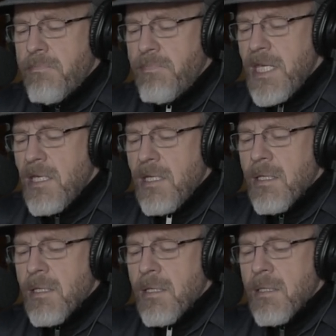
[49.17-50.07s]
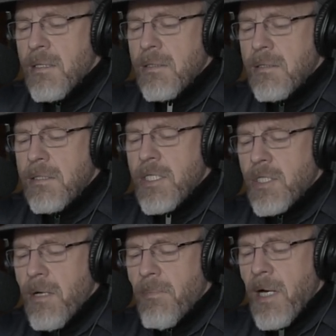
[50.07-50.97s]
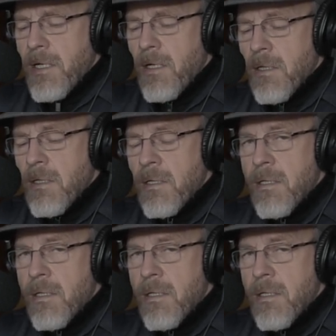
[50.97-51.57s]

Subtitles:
B, D sharp minor,